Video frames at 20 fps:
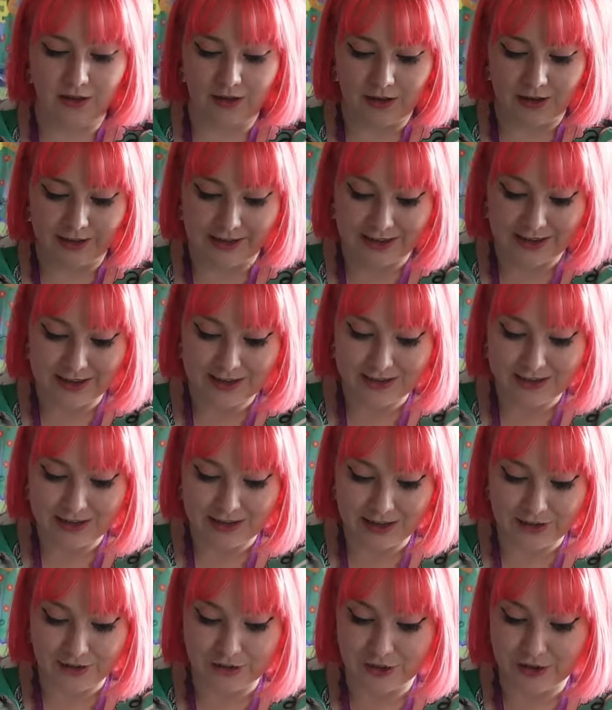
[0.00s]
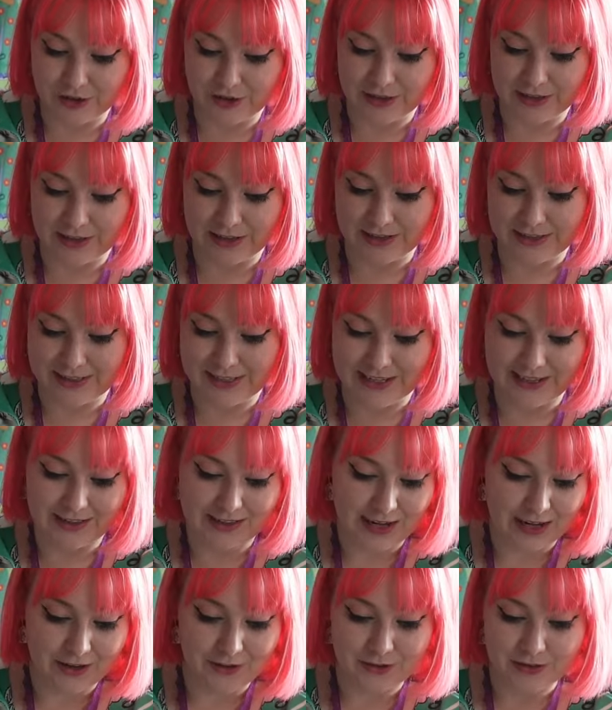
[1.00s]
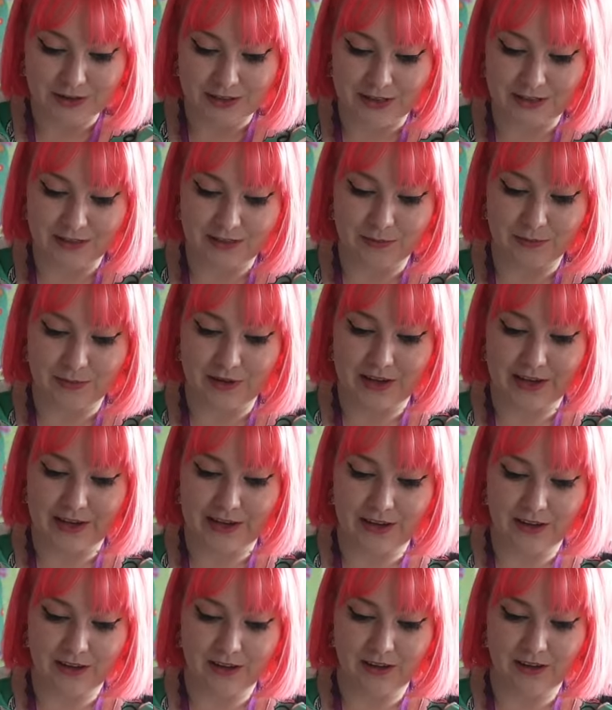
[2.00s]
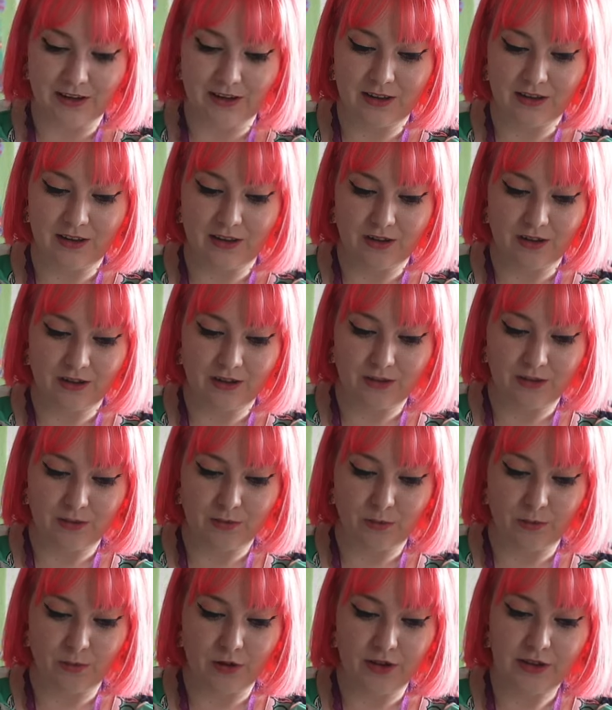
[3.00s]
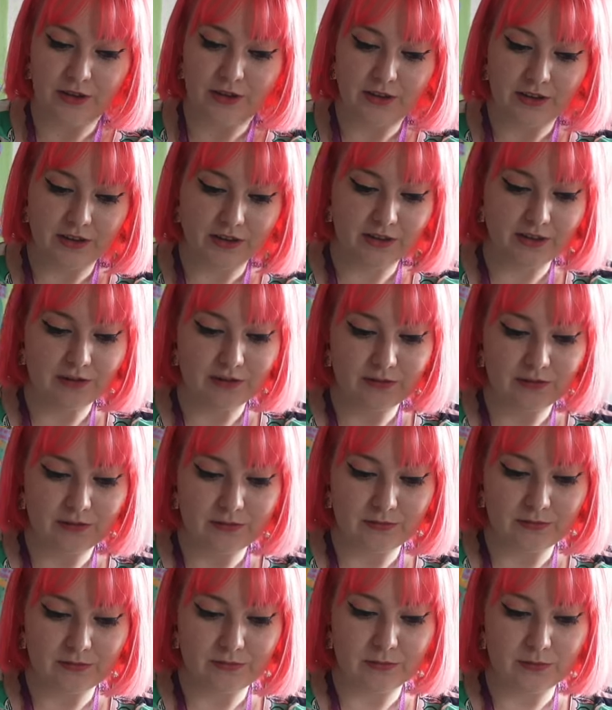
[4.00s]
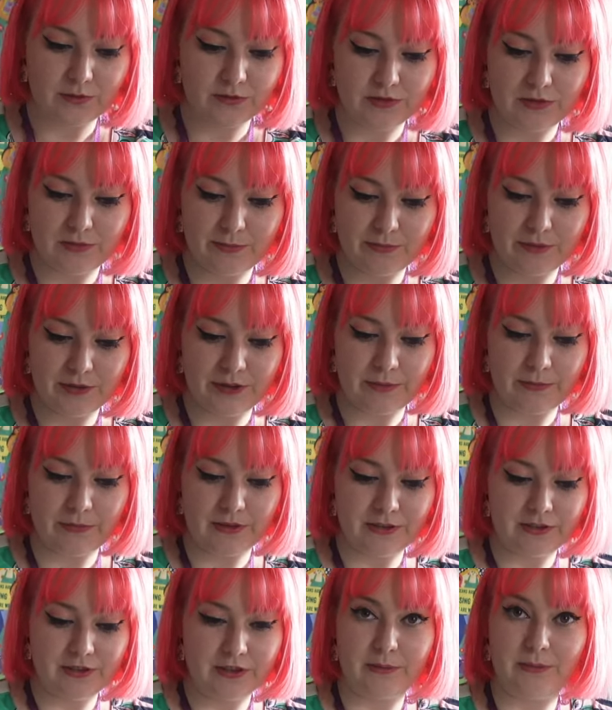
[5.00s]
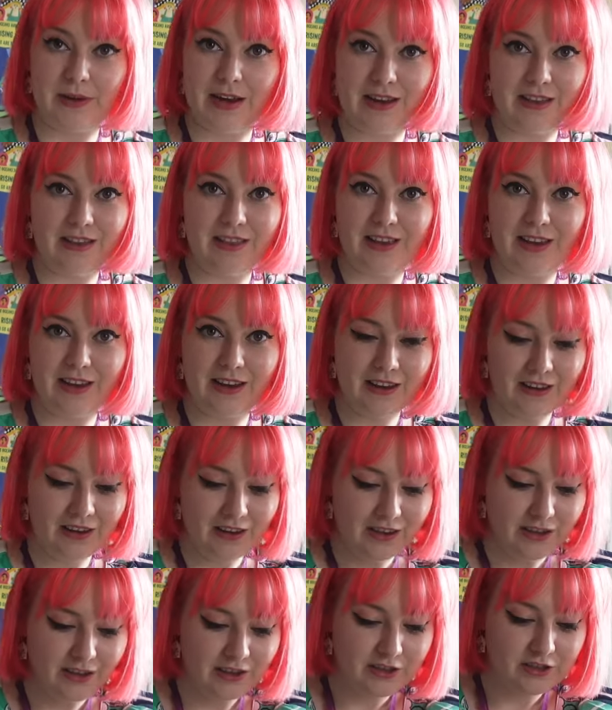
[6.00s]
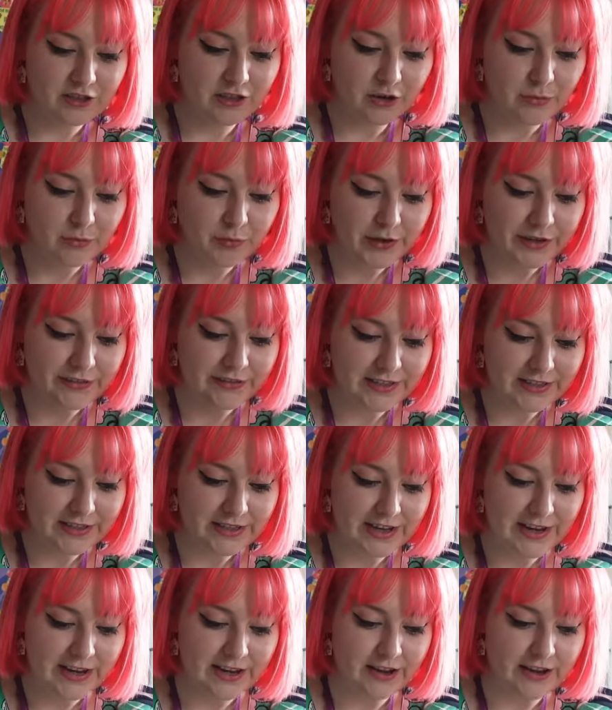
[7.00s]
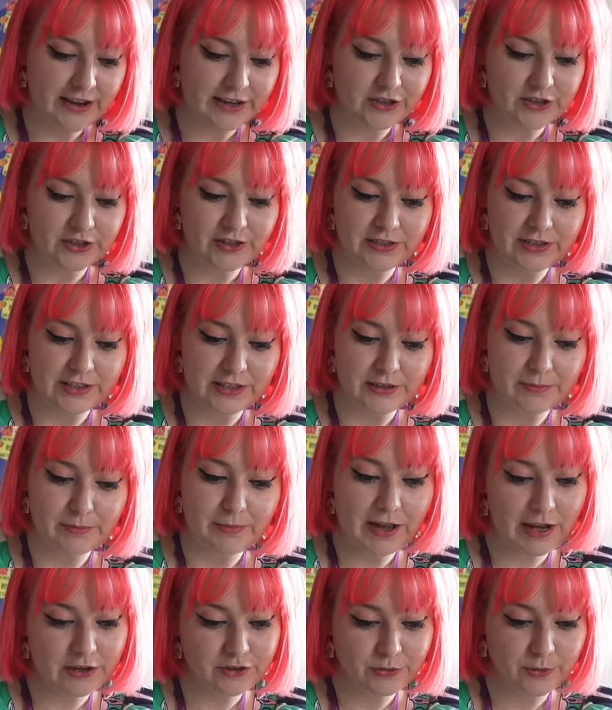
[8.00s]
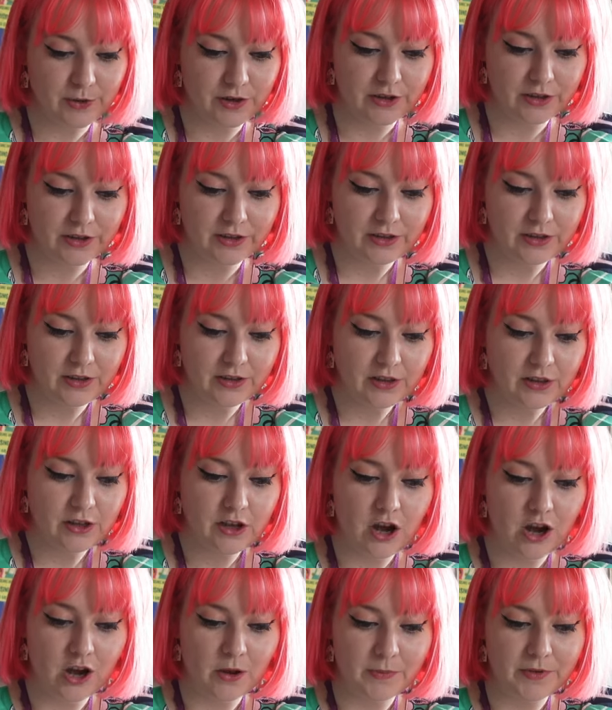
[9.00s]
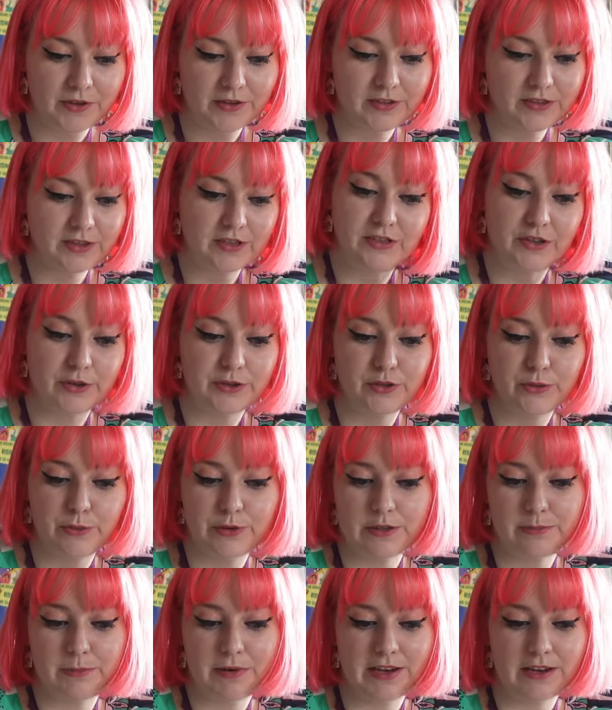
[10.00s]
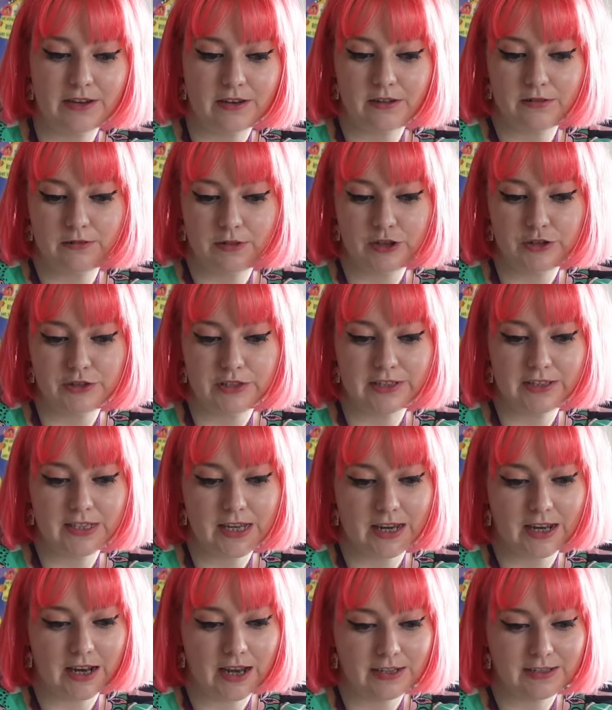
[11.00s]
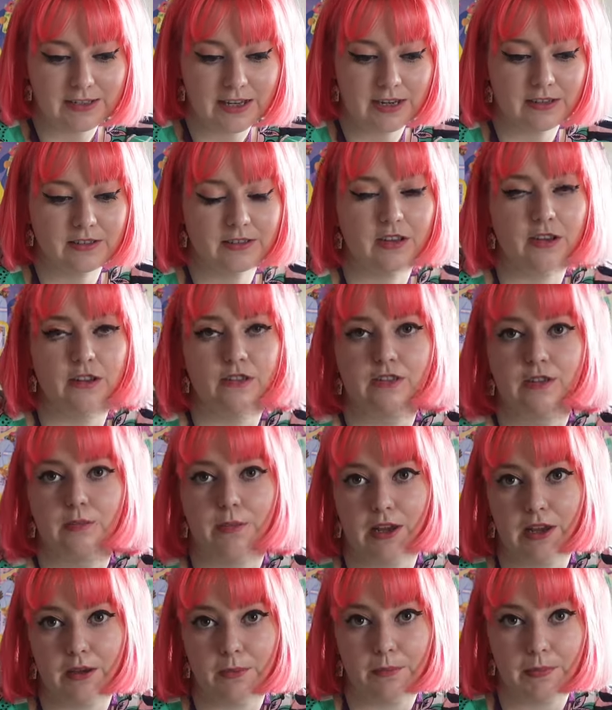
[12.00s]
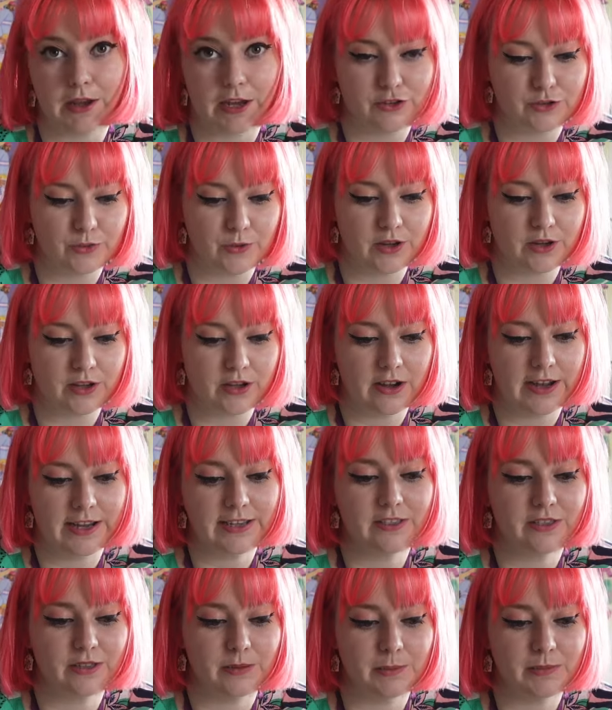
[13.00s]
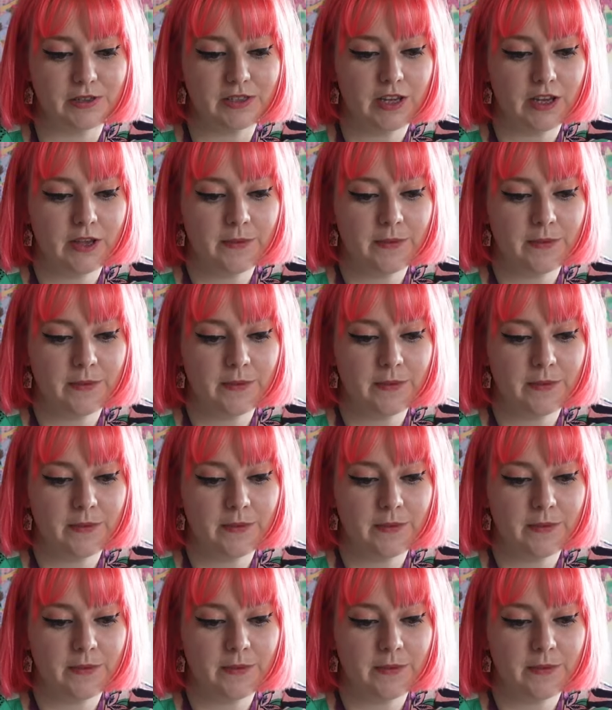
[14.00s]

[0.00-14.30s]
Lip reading: I guess introducing tea towels into my work was pretty much the main thing. So previously I just did patchwork garments, so it's always been using secondhand textiles to make patchwork items.